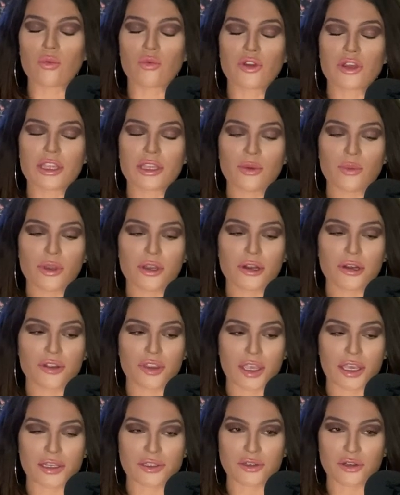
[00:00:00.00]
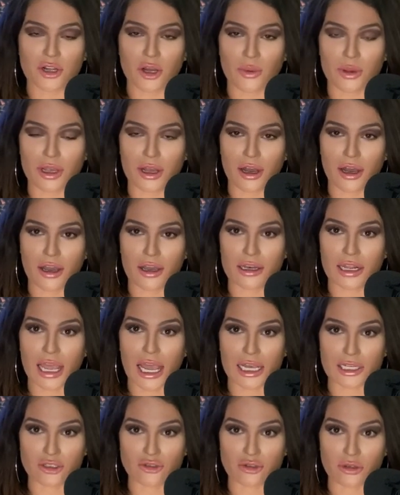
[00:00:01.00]
really weird things are going on
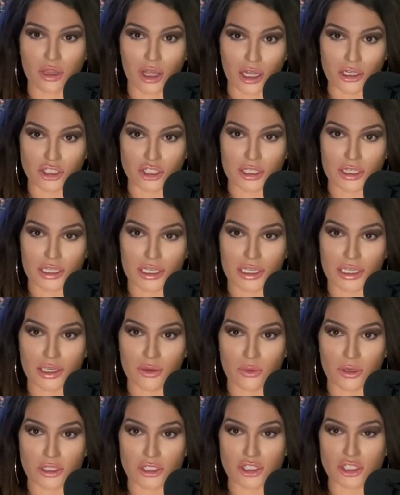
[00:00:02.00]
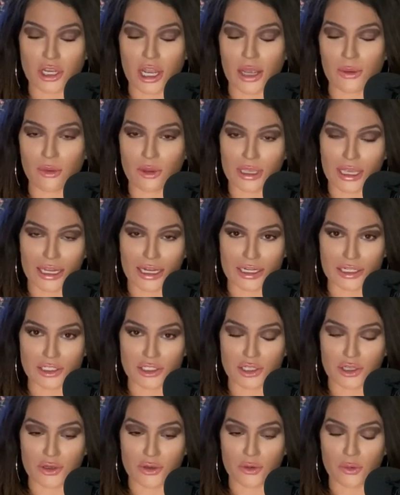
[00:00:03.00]
astrologically, which I will get
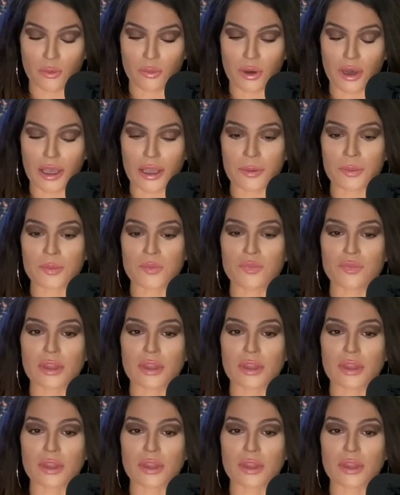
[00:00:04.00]
into, but